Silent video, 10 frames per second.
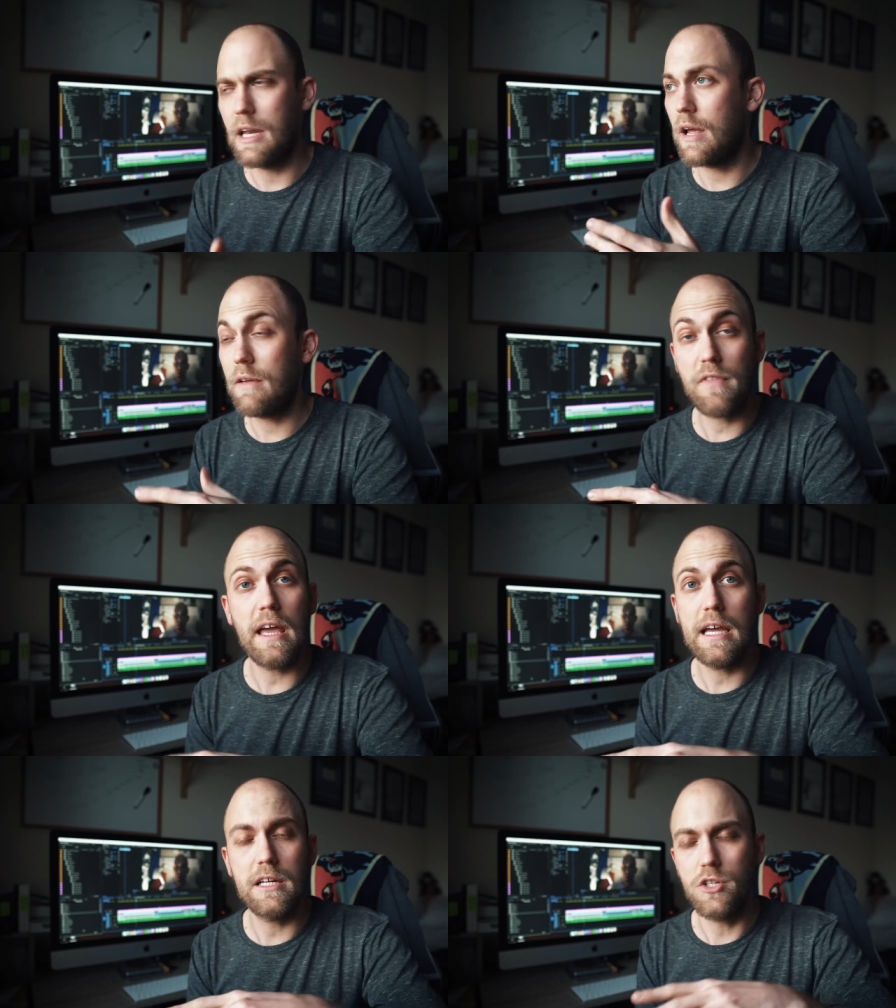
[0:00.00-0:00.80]
Now, if
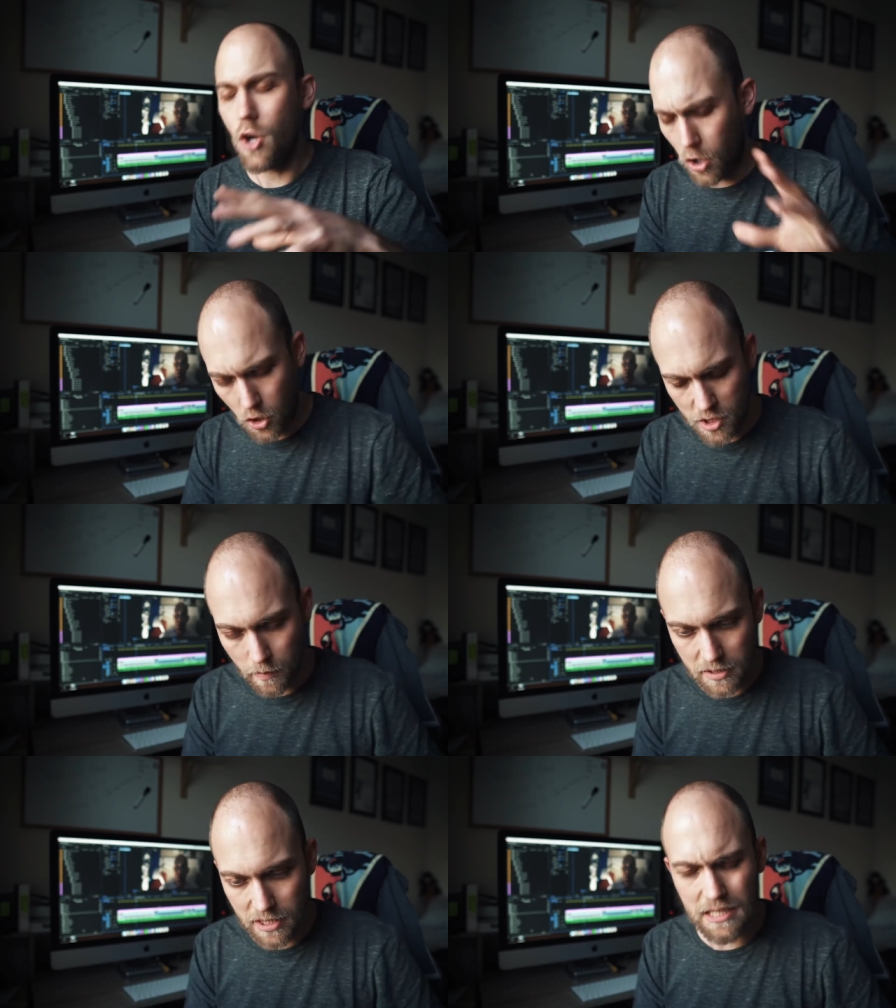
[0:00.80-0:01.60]
they had not lost the
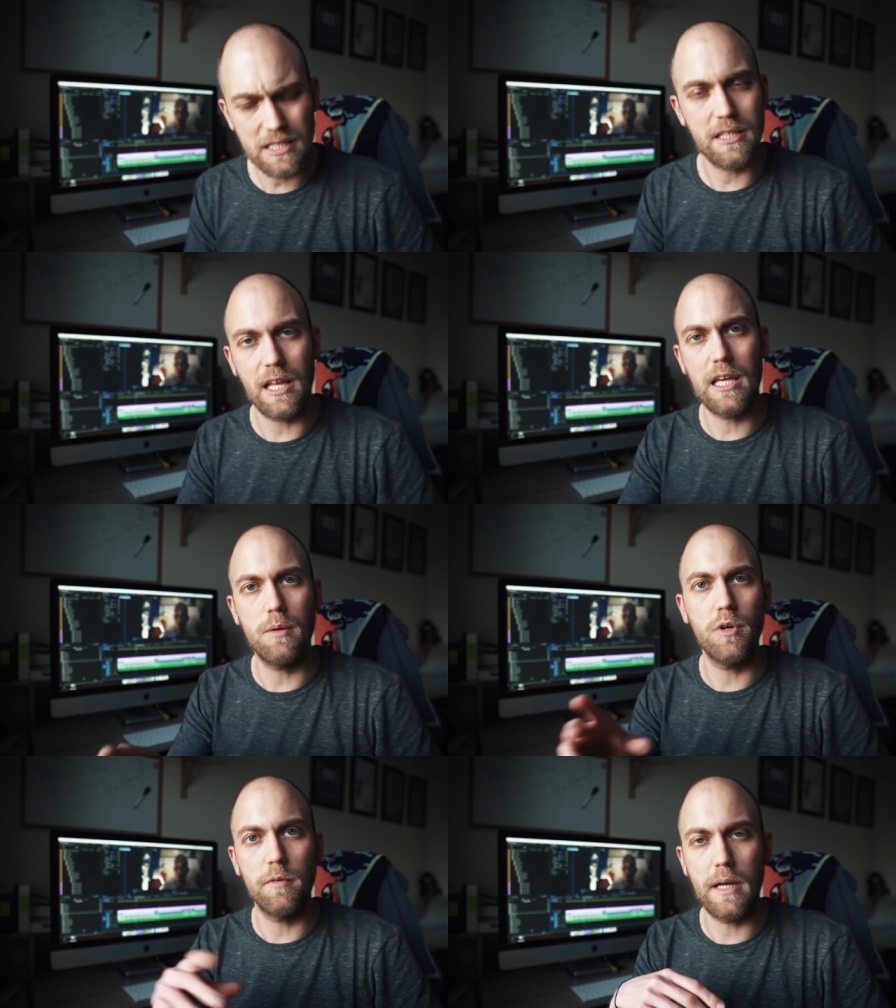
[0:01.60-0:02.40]
blood test,
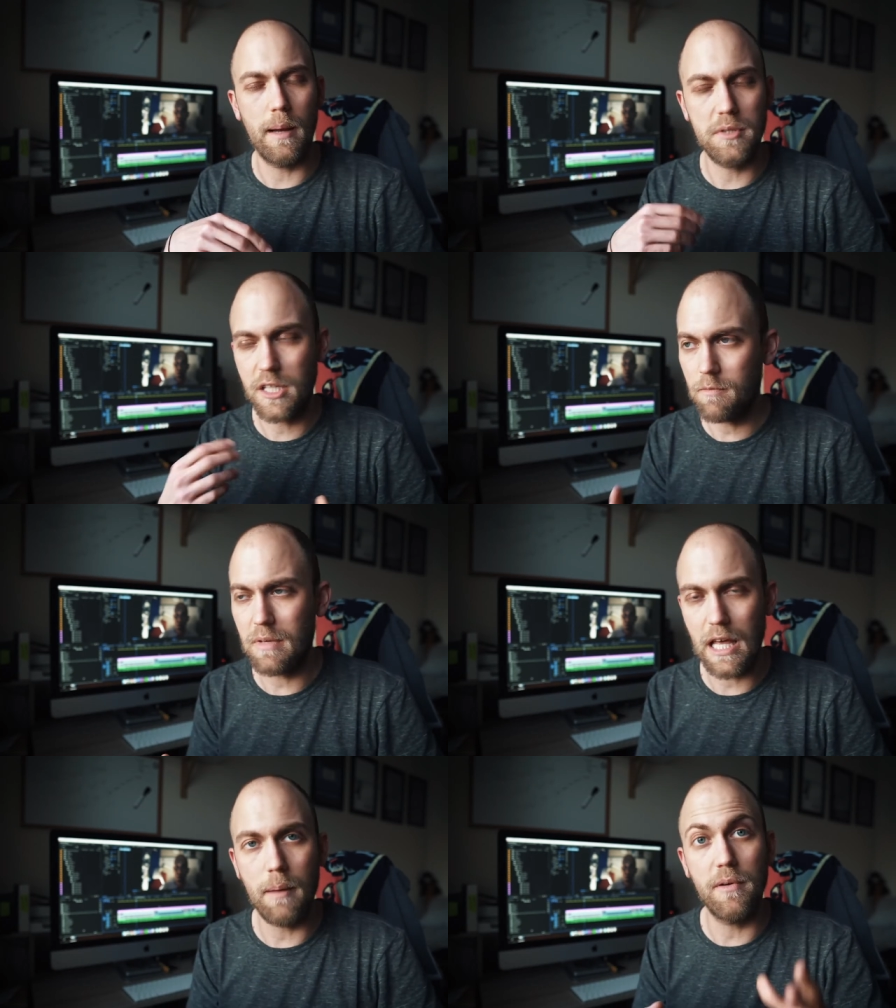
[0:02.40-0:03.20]
they would have been able to give
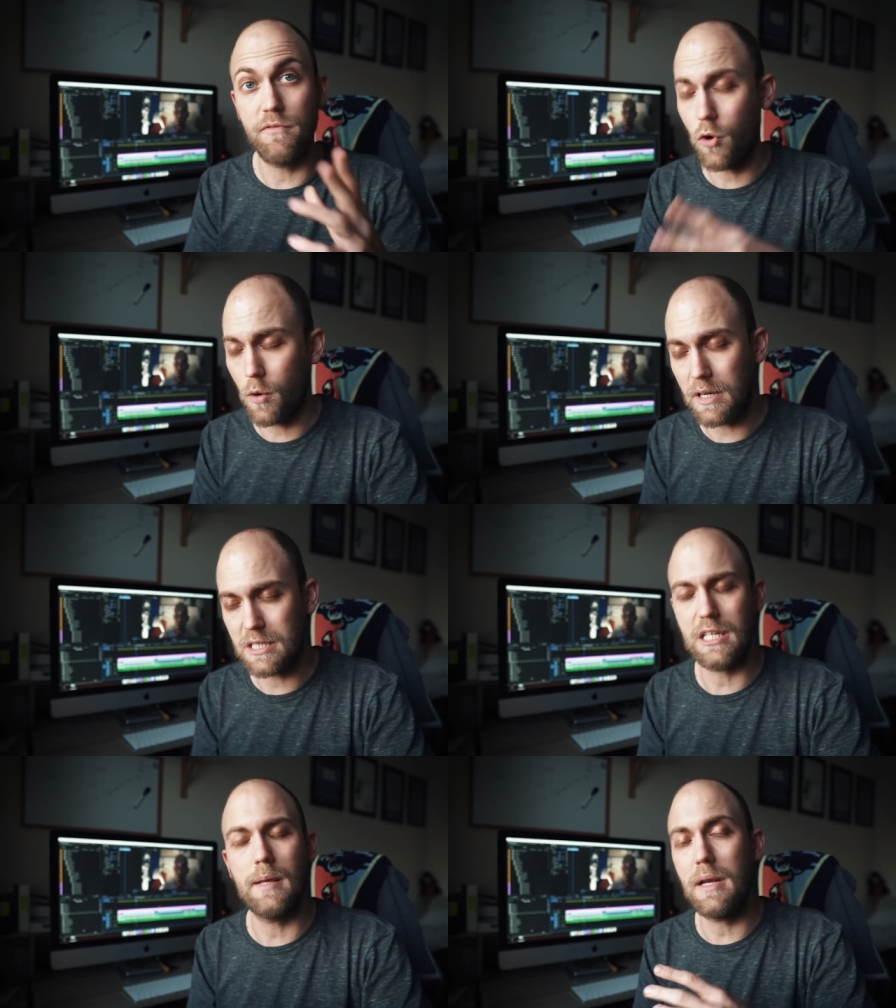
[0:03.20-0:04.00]
me that before I
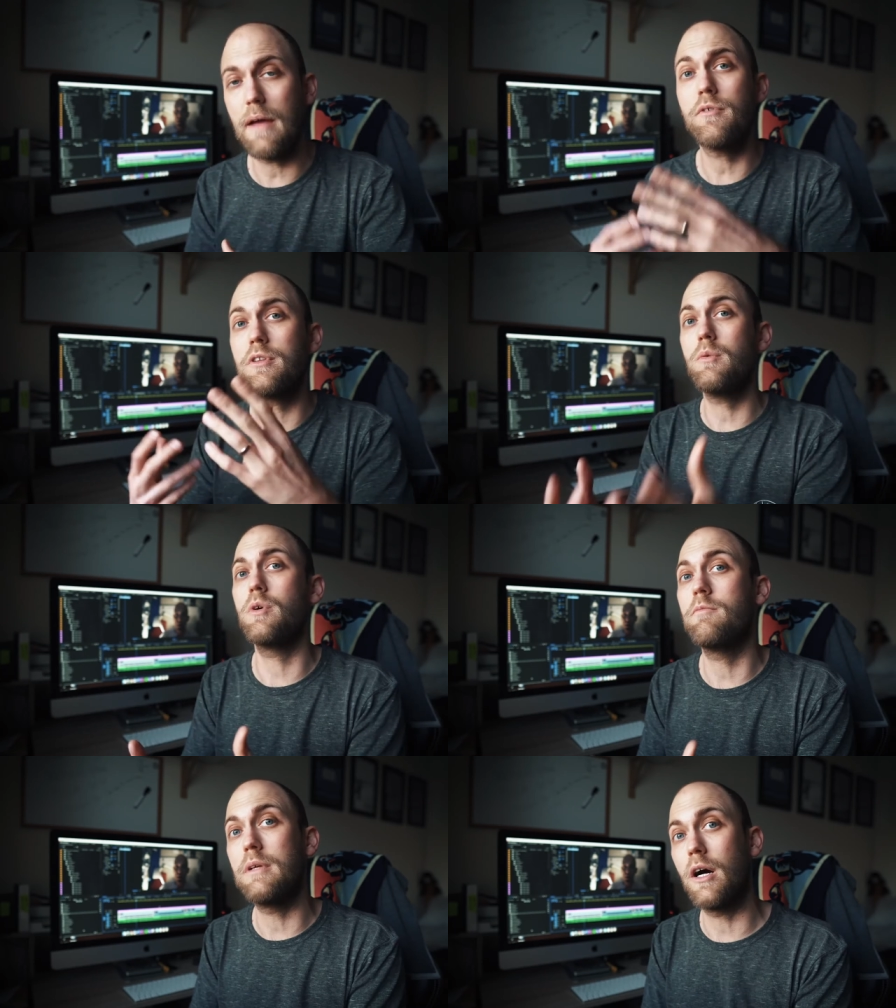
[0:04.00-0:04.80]
went to sleep, and everything
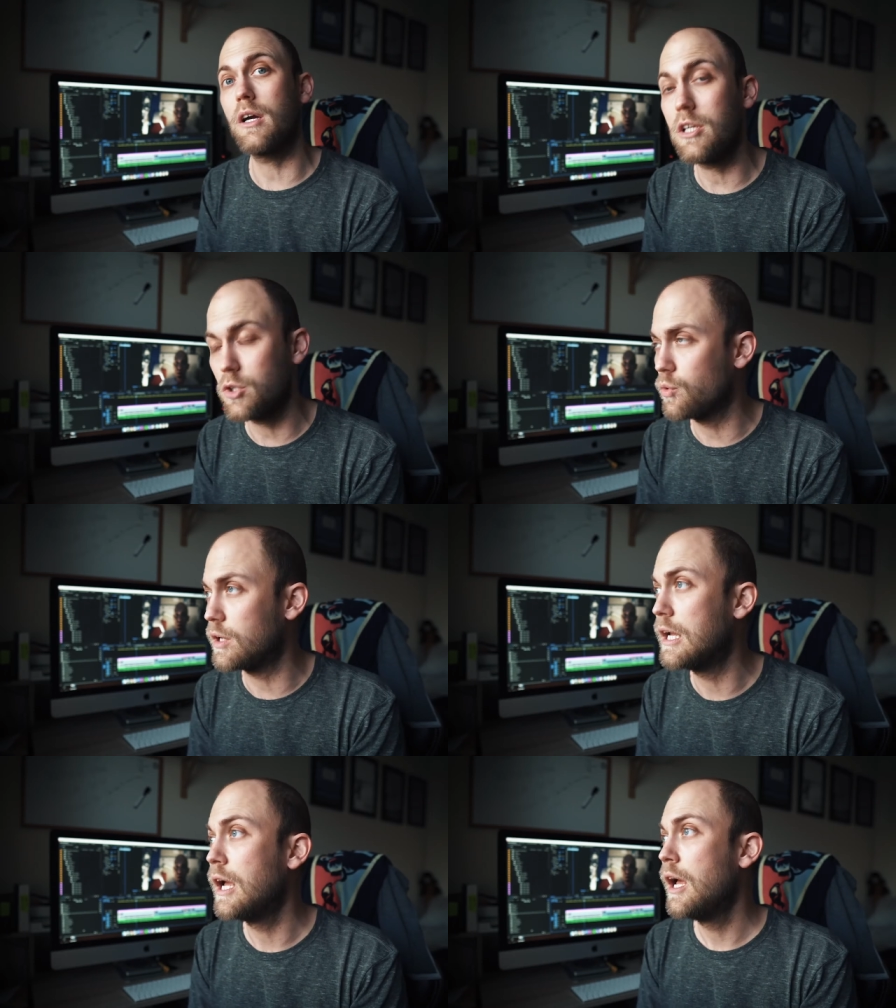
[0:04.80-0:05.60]
would have been hunky dory.